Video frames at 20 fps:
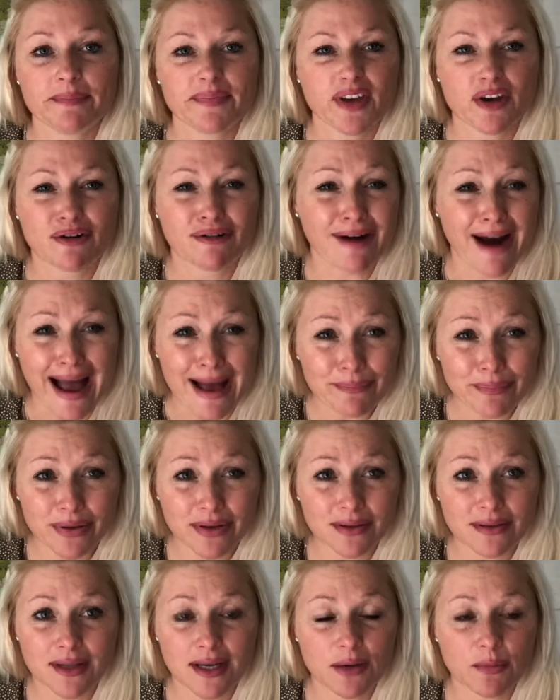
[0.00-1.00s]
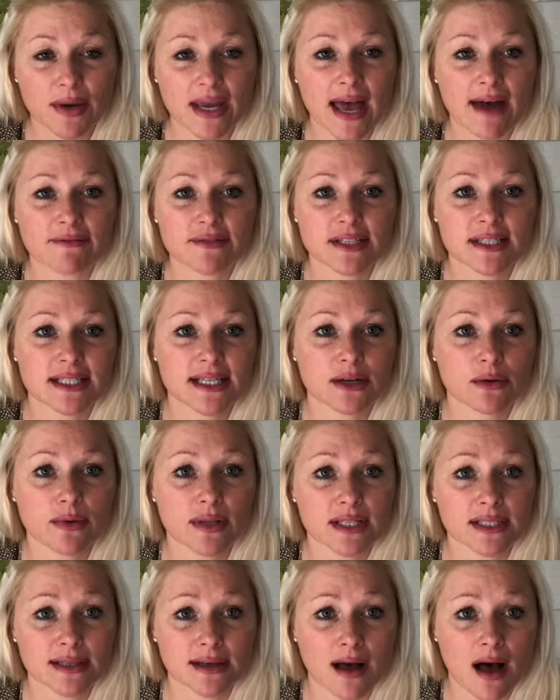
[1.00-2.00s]
crap that we have to deal with
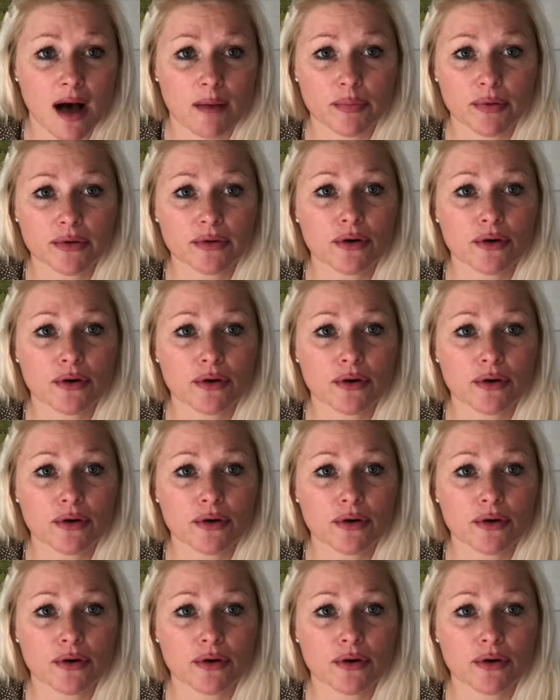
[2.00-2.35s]
as a couple,